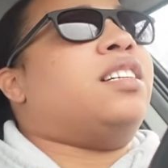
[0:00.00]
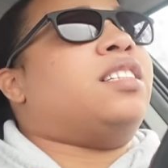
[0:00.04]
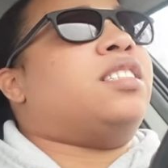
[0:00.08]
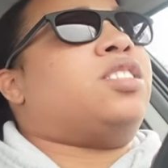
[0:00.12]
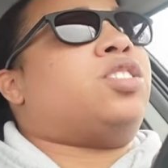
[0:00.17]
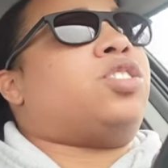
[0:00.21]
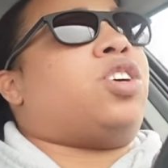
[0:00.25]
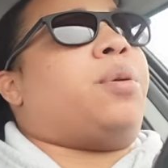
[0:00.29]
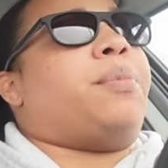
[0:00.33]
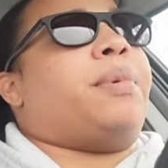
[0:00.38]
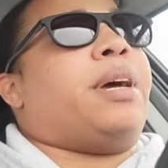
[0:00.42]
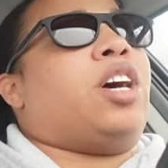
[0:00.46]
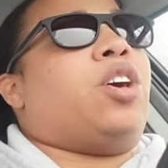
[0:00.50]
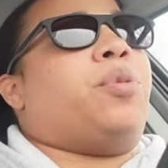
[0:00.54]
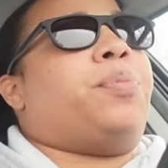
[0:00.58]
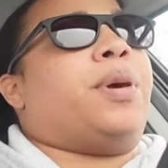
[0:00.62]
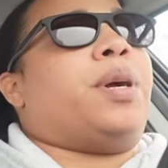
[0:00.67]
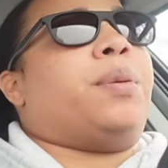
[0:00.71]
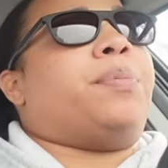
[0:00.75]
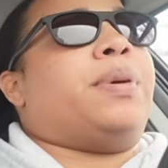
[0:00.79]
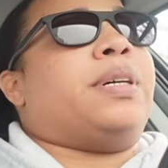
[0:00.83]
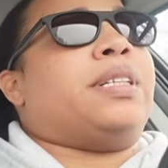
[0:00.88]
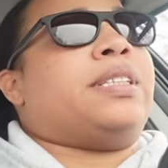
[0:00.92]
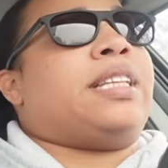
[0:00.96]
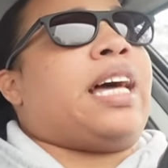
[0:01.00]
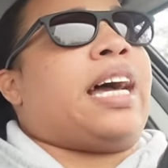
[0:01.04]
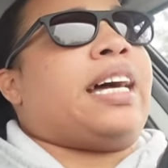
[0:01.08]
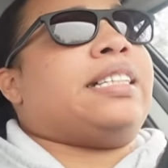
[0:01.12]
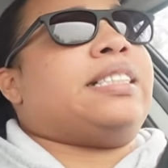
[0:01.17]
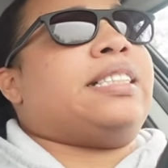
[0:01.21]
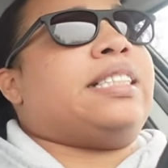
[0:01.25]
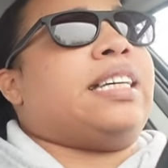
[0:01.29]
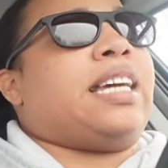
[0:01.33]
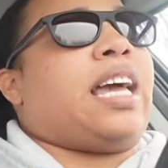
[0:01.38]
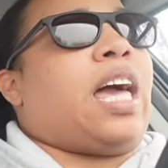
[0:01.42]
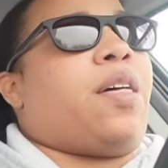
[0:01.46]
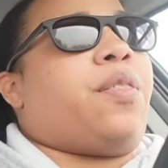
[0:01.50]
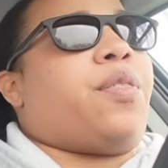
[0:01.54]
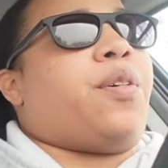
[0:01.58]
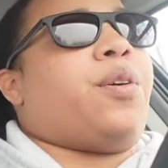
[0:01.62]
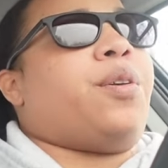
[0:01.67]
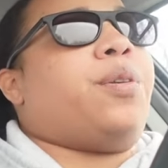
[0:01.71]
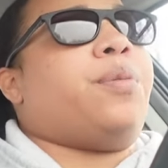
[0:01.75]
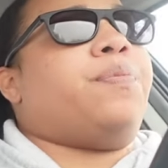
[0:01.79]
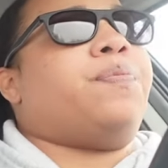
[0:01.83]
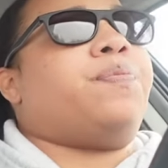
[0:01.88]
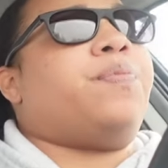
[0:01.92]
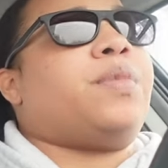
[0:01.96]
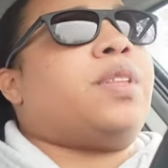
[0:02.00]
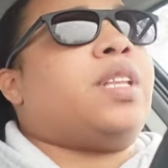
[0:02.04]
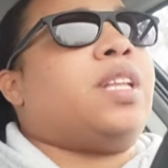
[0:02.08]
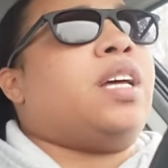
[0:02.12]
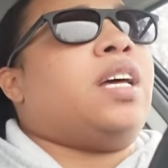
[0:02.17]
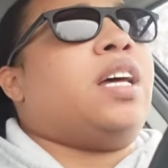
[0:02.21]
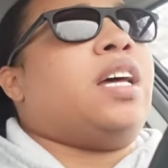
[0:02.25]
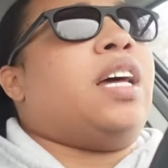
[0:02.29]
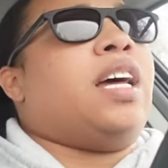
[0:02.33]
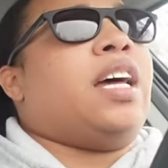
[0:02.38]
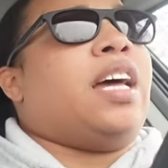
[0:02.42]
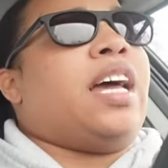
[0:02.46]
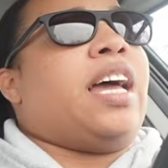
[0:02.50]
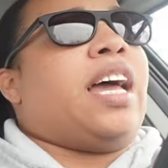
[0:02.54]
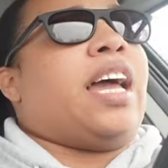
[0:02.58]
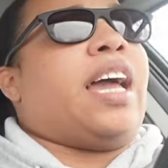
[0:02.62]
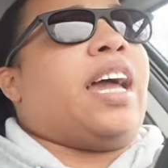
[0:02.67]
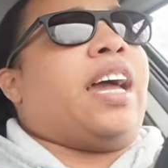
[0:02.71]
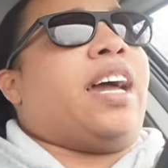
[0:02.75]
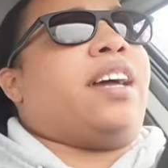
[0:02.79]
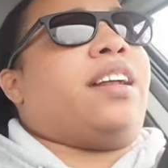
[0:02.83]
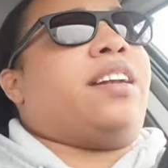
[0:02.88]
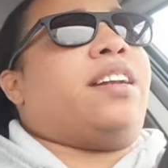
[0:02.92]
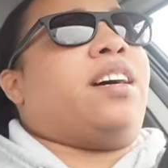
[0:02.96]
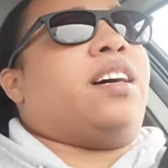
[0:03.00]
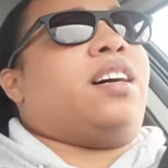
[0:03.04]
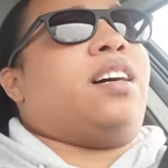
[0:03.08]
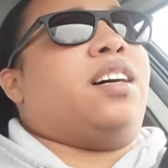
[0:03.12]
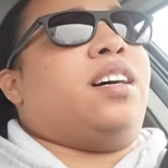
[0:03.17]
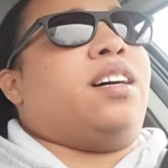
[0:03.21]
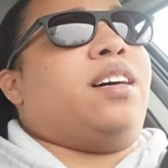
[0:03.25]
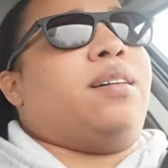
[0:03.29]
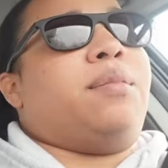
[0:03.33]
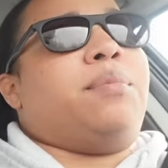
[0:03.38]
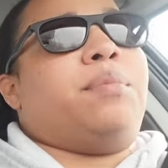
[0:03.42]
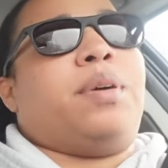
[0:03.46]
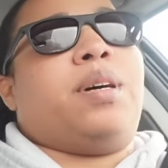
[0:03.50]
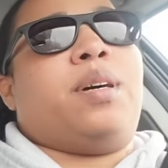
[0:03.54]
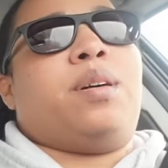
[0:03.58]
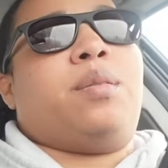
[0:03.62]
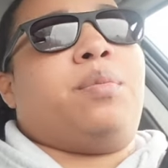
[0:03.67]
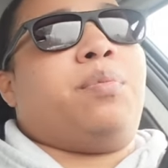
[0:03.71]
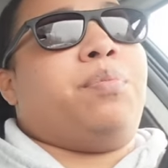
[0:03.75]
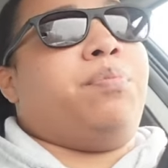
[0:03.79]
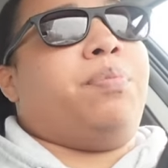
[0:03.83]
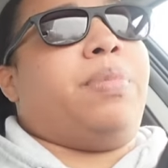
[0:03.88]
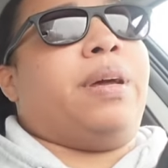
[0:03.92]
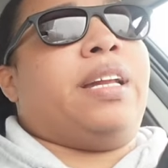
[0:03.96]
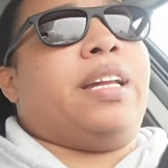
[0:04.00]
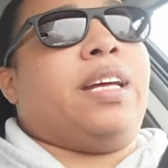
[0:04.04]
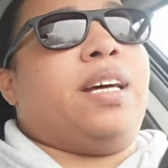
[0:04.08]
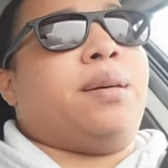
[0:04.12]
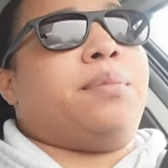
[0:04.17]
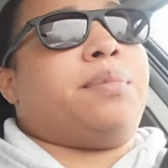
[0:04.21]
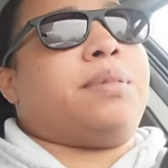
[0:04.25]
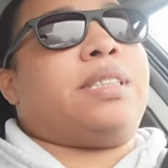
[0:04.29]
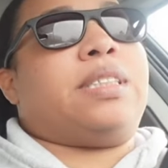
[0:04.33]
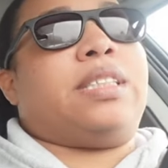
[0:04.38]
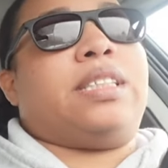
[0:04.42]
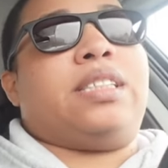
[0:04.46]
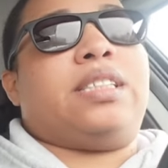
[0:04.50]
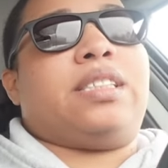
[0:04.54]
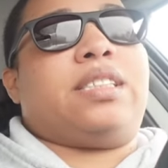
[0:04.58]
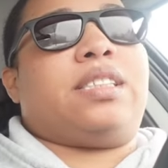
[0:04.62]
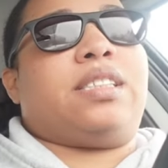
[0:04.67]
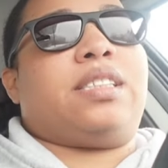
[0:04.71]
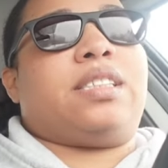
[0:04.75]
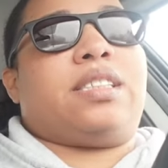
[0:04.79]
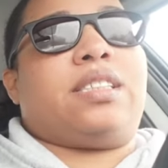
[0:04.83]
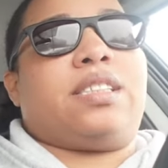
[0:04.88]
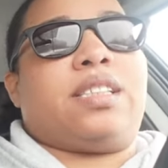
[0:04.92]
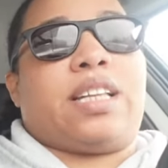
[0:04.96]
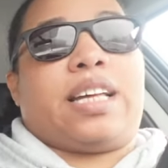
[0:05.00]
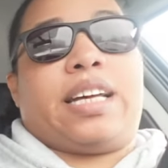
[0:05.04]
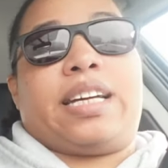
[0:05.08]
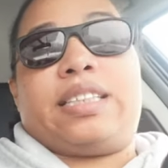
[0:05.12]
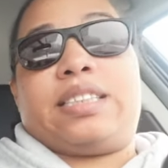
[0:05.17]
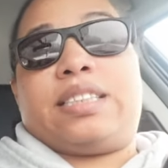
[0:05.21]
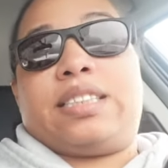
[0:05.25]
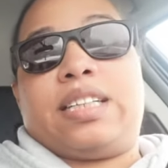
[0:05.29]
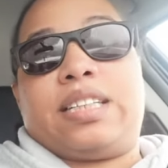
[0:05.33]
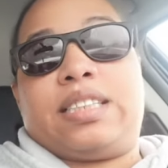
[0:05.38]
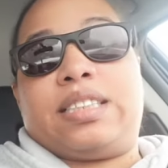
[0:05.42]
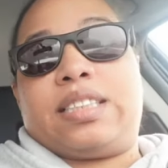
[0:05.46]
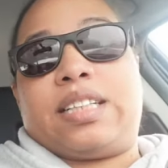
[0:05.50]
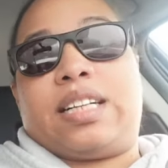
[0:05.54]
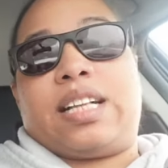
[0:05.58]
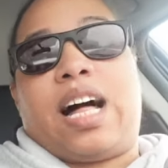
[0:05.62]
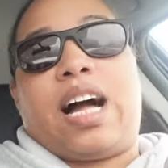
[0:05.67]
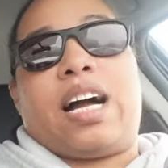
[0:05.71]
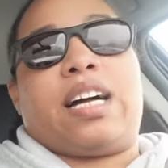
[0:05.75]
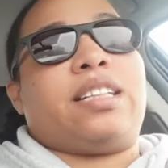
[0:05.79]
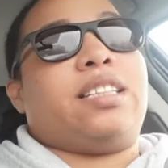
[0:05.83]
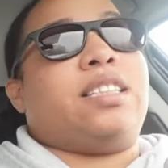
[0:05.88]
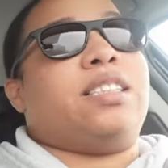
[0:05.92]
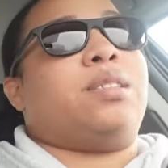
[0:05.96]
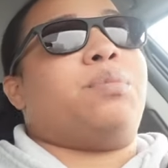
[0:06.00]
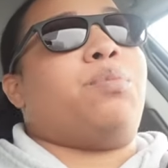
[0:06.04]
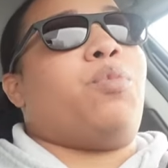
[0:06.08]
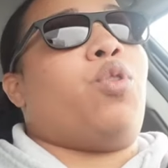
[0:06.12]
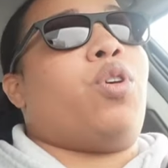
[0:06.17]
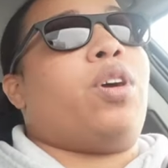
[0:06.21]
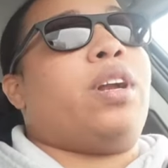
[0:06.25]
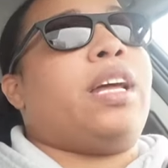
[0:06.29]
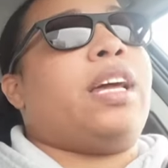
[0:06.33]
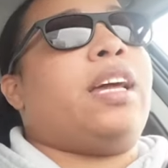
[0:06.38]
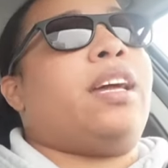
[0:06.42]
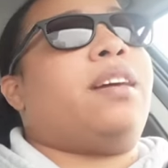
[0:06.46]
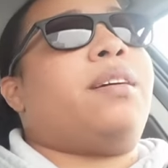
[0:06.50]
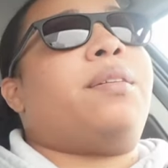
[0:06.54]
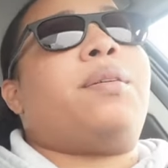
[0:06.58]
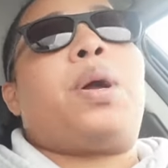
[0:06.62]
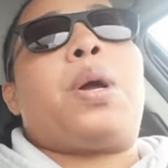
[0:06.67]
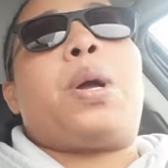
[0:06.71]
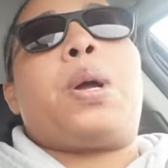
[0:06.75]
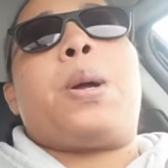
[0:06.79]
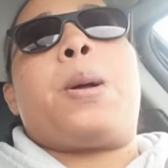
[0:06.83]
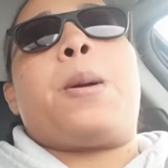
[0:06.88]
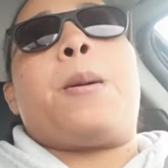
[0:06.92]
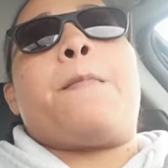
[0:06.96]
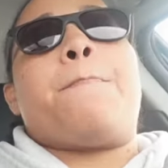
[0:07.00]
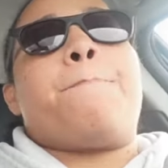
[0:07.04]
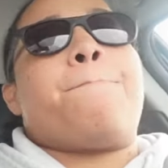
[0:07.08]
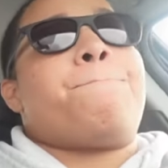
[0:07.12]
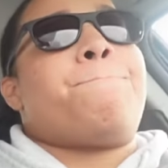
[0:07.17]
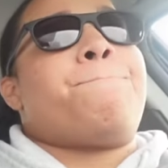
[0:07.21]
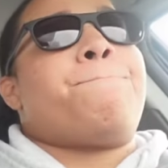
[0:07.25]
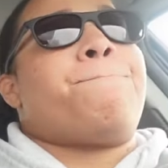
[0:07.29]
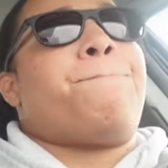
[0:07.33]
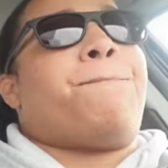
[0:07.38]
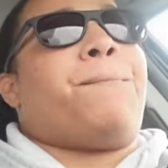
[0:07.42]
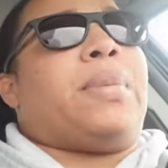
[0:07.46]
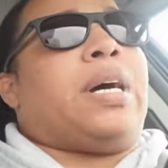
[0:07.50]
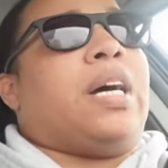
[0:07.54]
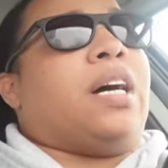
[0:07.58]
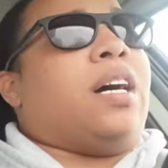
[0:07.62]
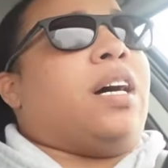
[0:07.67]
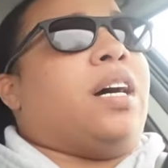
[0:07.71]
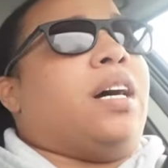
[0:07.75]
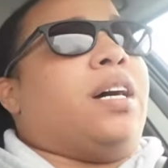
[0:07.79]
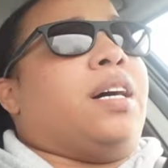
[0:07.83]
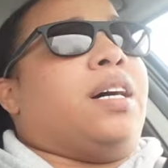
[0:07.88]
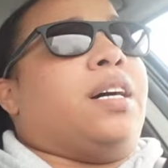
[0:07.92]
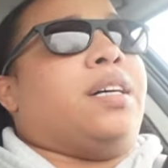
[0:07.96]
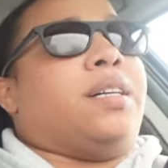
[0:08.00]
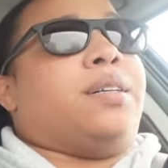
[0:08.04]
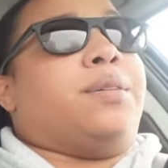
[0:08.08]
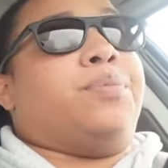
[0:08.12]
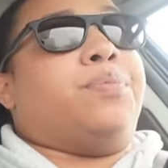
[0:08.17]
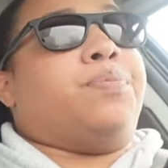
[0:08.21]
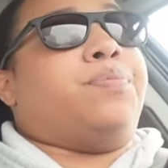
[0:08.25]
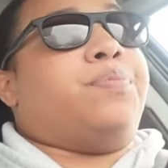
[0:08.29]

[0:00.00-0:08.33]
So I'm gonna help her put that together and um, been up since like 6 o'clock this morning. Uh,